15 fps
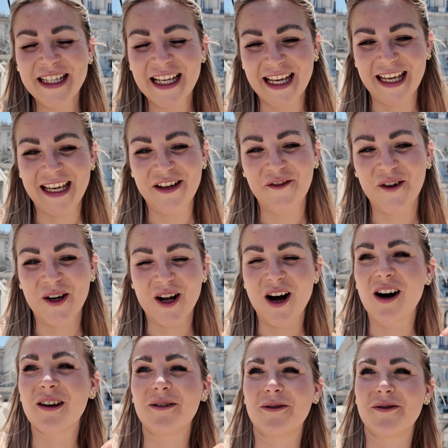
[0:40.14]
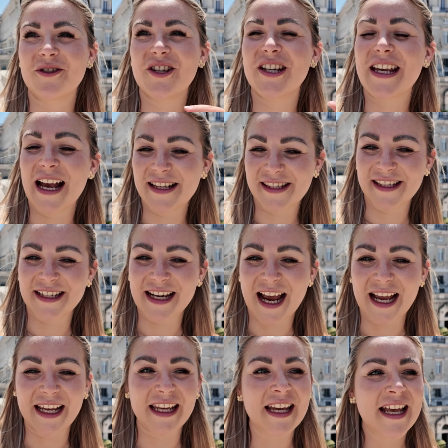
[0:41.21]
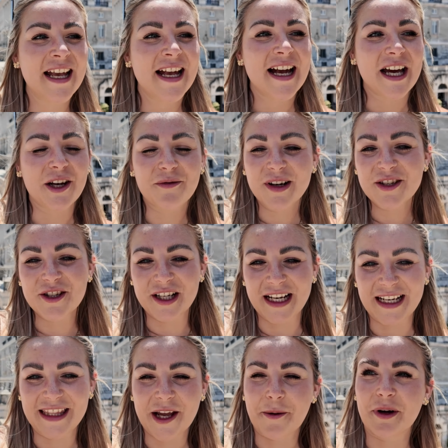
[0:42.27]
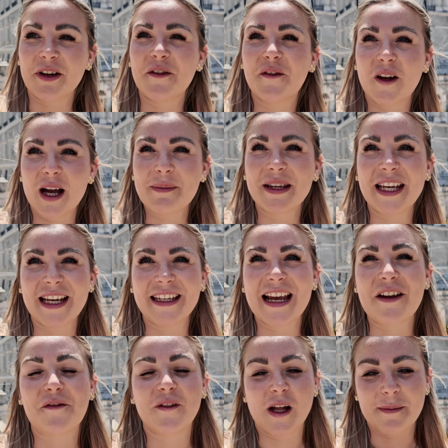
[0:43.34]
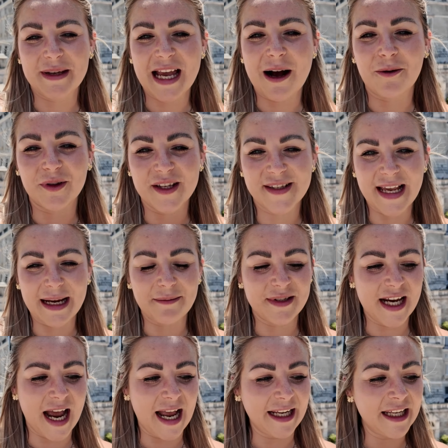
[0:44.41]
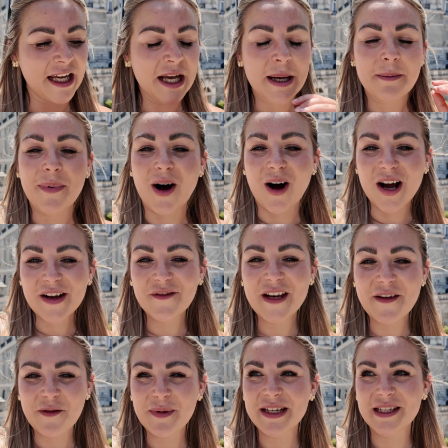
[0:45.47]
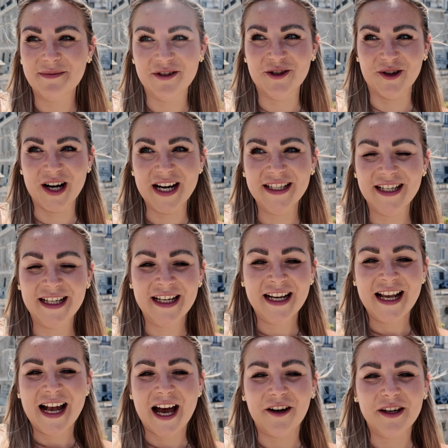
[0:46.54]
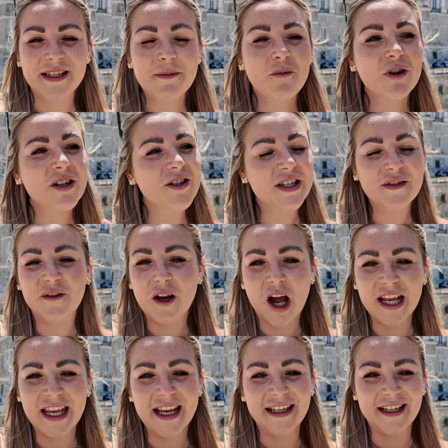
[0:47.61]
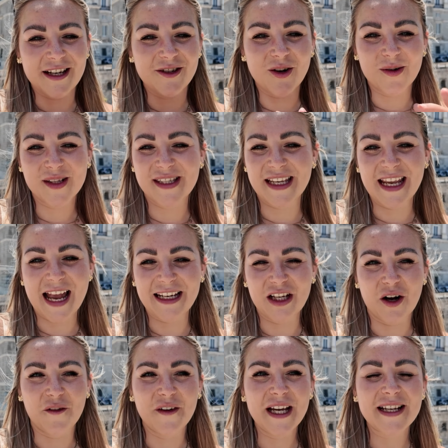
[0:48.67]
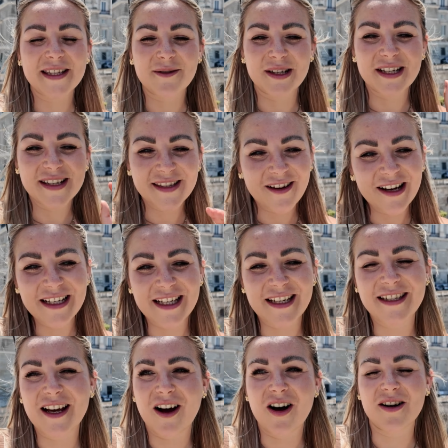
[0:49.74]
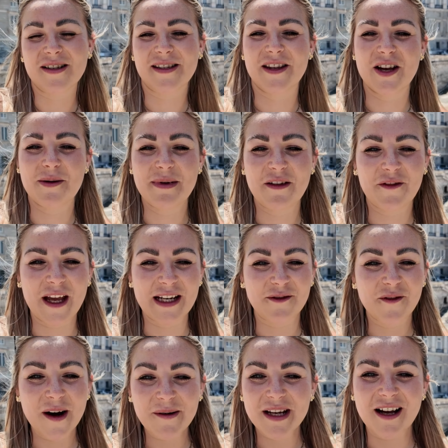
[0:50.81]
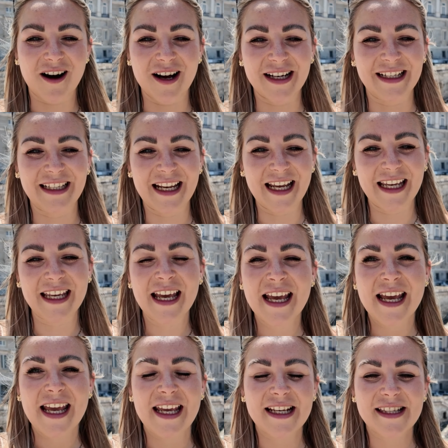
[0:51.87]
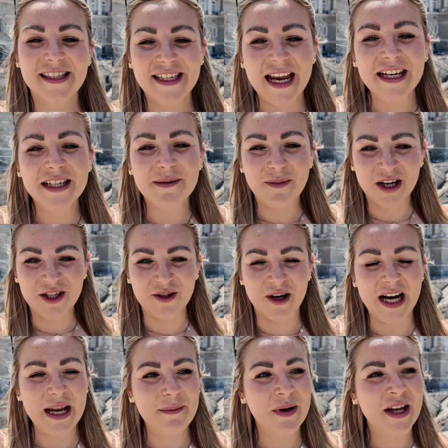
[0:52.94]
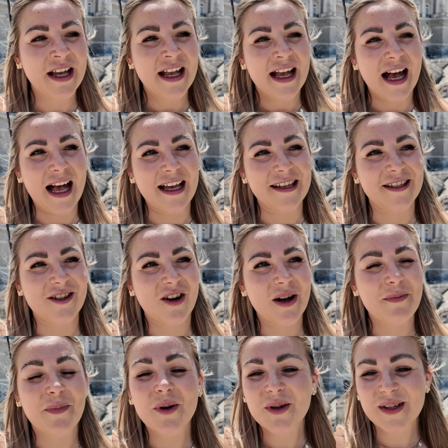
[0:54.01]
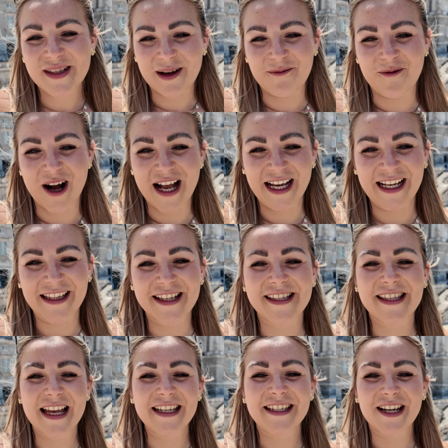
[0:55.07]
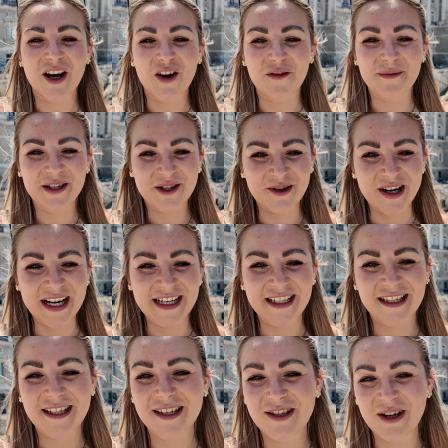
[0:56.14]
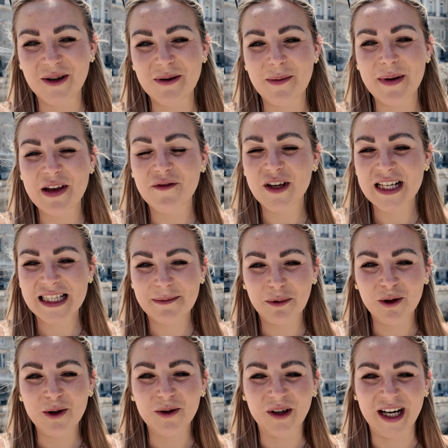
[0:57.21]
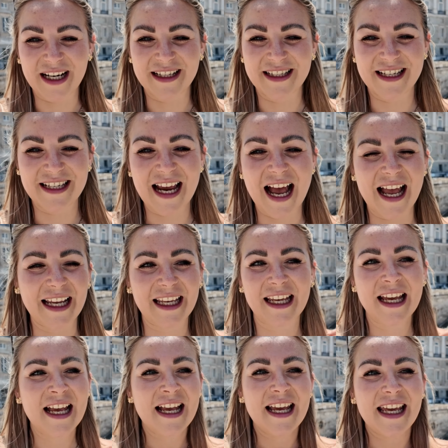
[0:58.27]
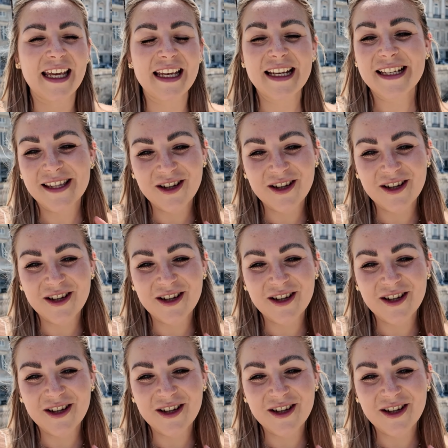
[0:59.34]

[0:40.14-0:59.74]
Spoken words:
here for a car launch yesterday, and originally they were going to fly me in and fly me out on the same day, but I've never been to Madrid and I didn't want to just fly in and not see any of it, so I decided to ask them if they'd very kindly extend my trip, and I booked somewhere in the centre of Madrid to do a bit of exploring today. It is a